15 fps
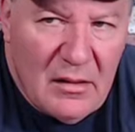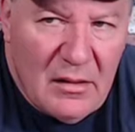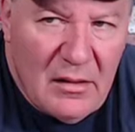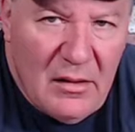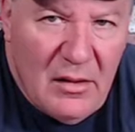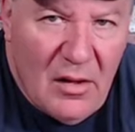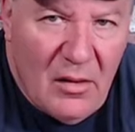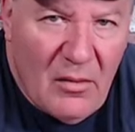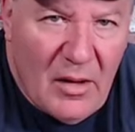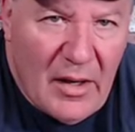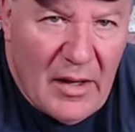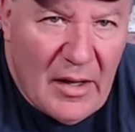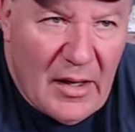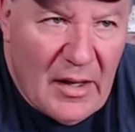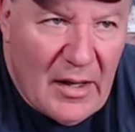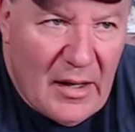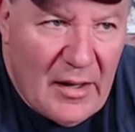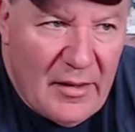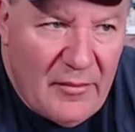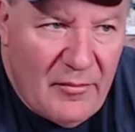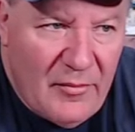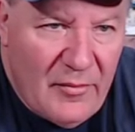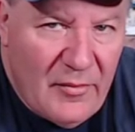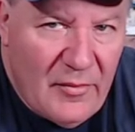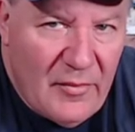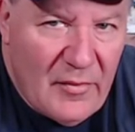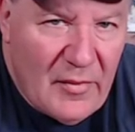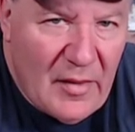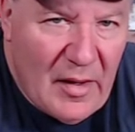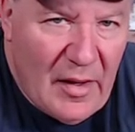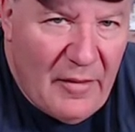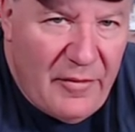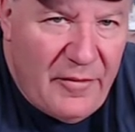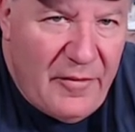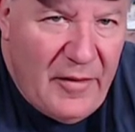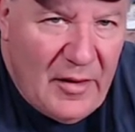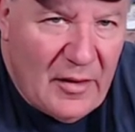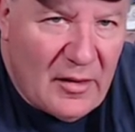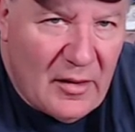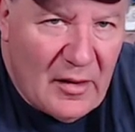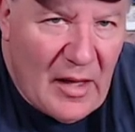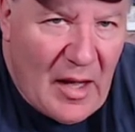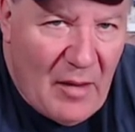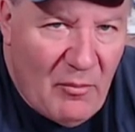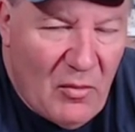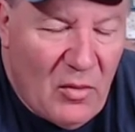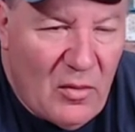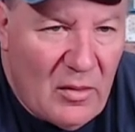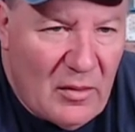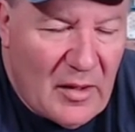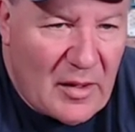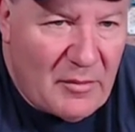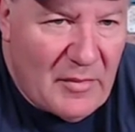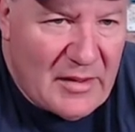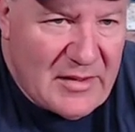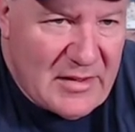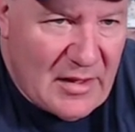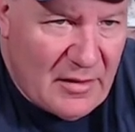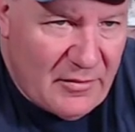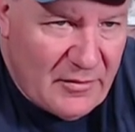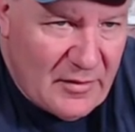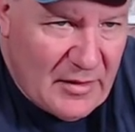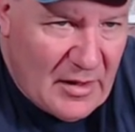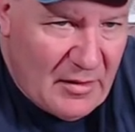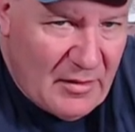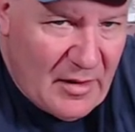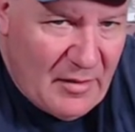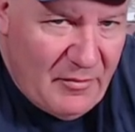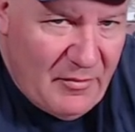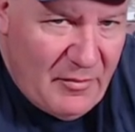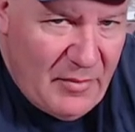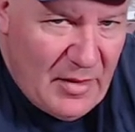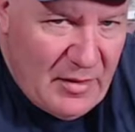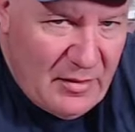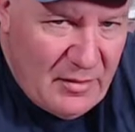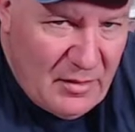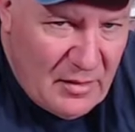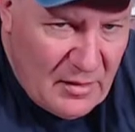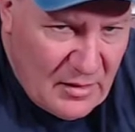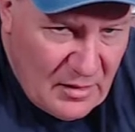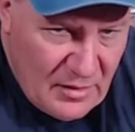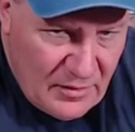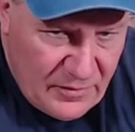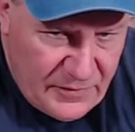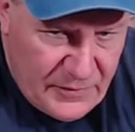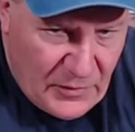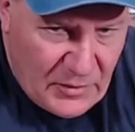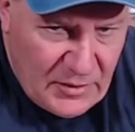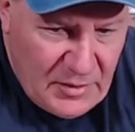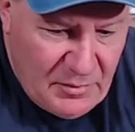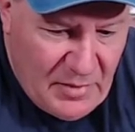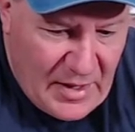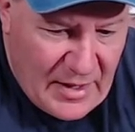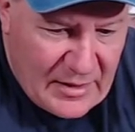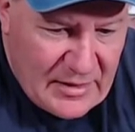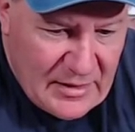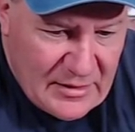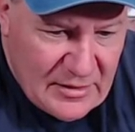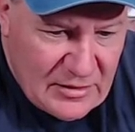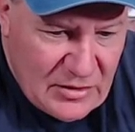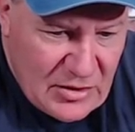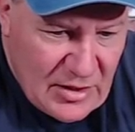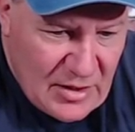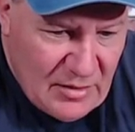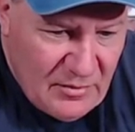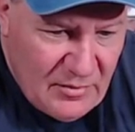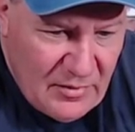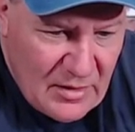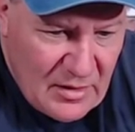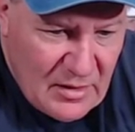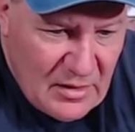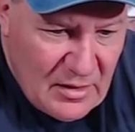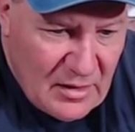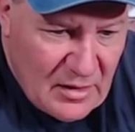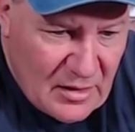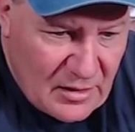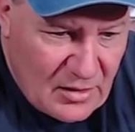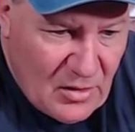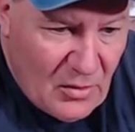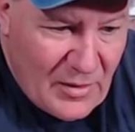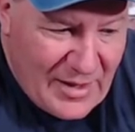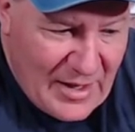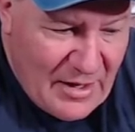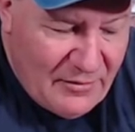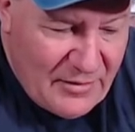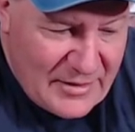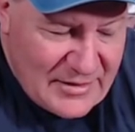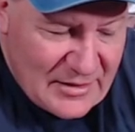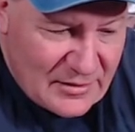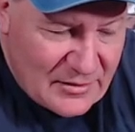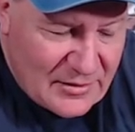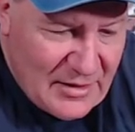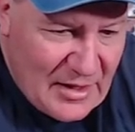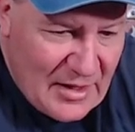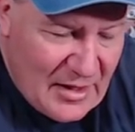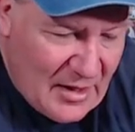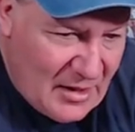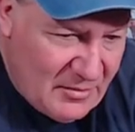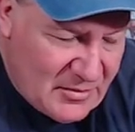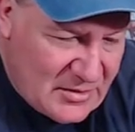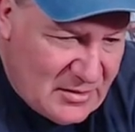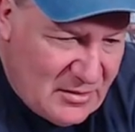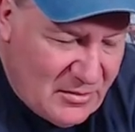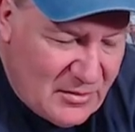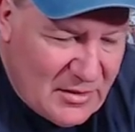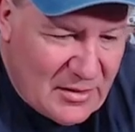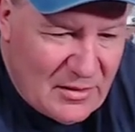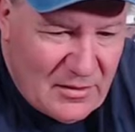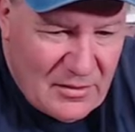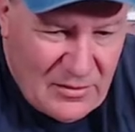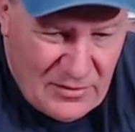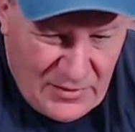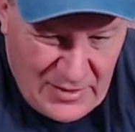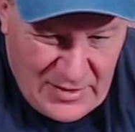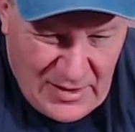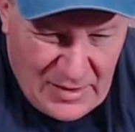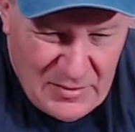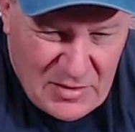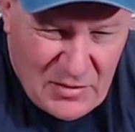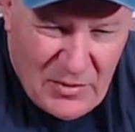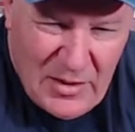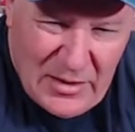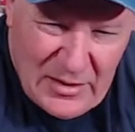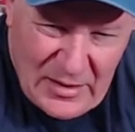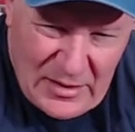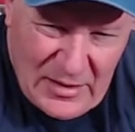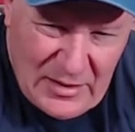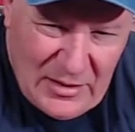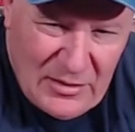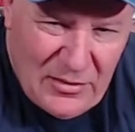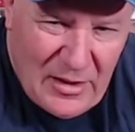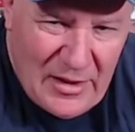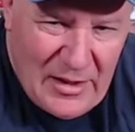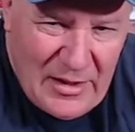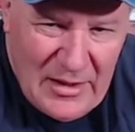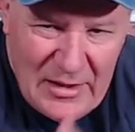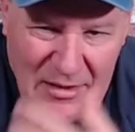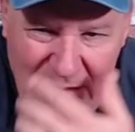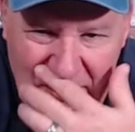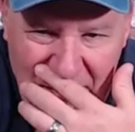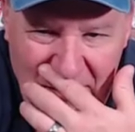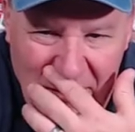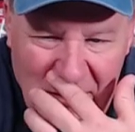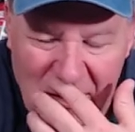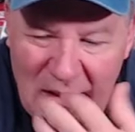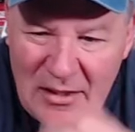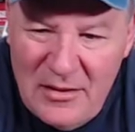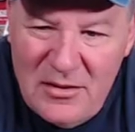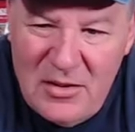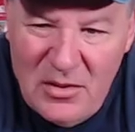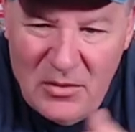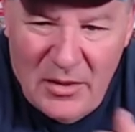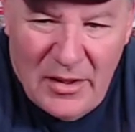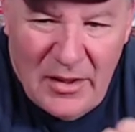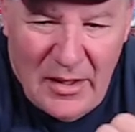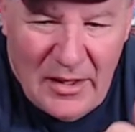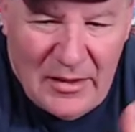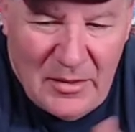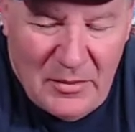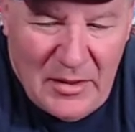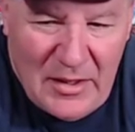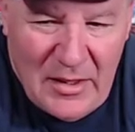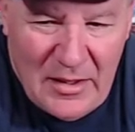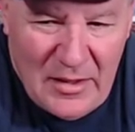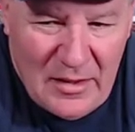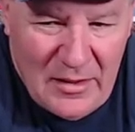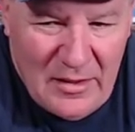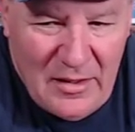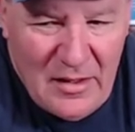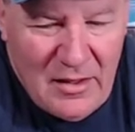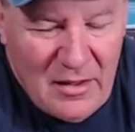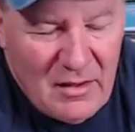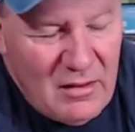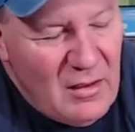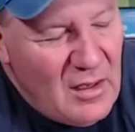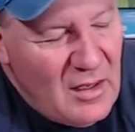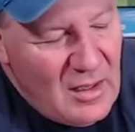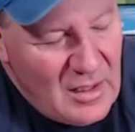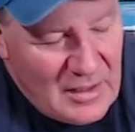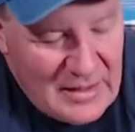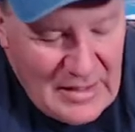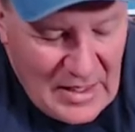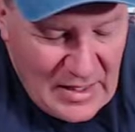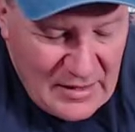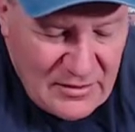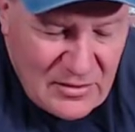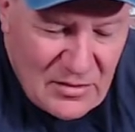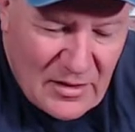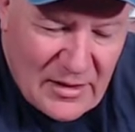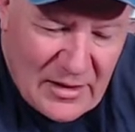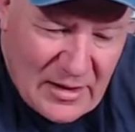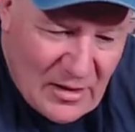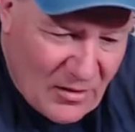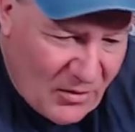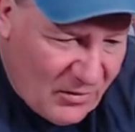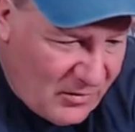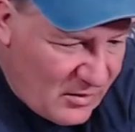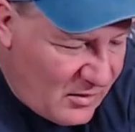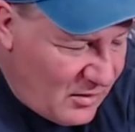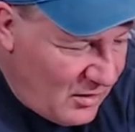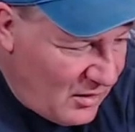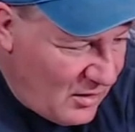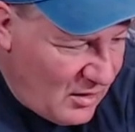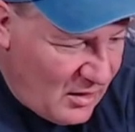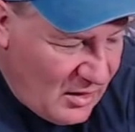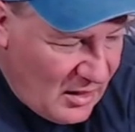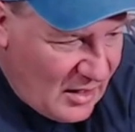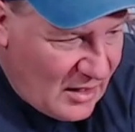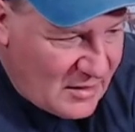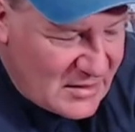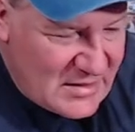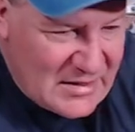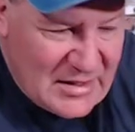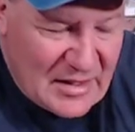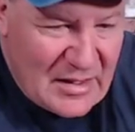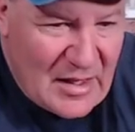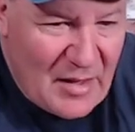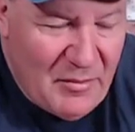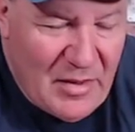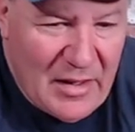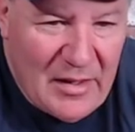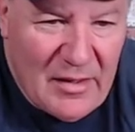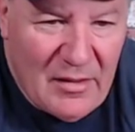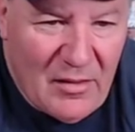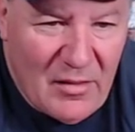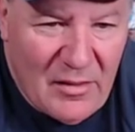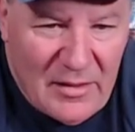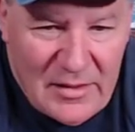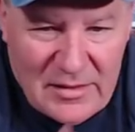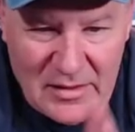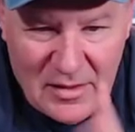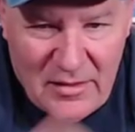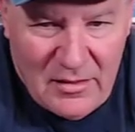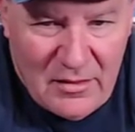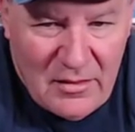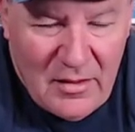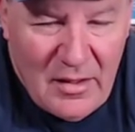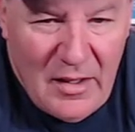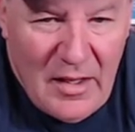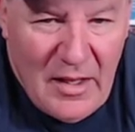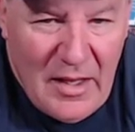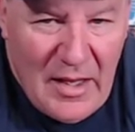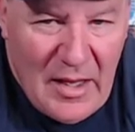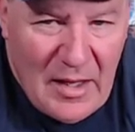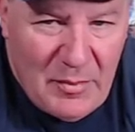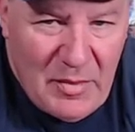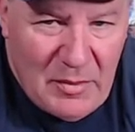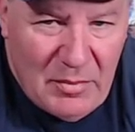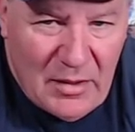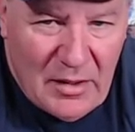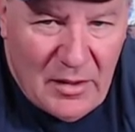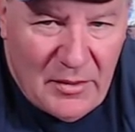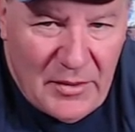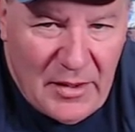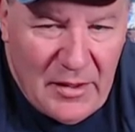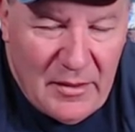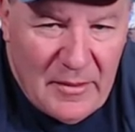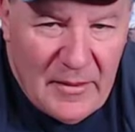You know, I, I I I feel a lot more like myself now. I've been fully back in the gym uh, going every single day. I was doing it three times a week to try to ease into it at the beginning of the year. Again, trying to get over how sick I've been and all this other happy baloney.